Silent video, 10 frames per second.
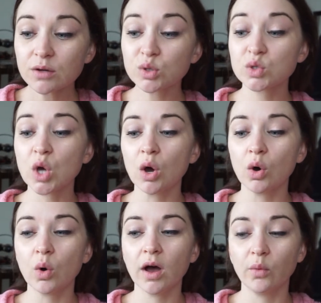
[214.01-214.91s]

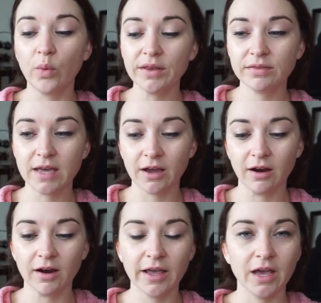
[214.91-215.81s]
So I went
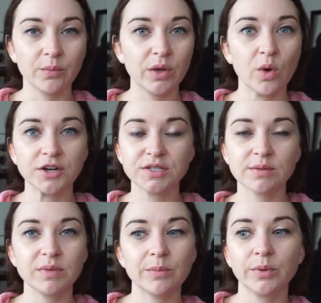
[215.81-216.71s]
there and we watched
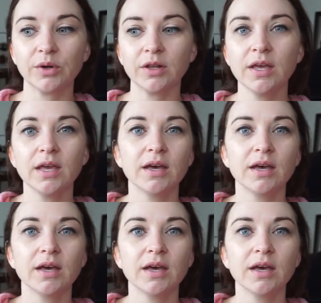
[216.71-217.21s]
some people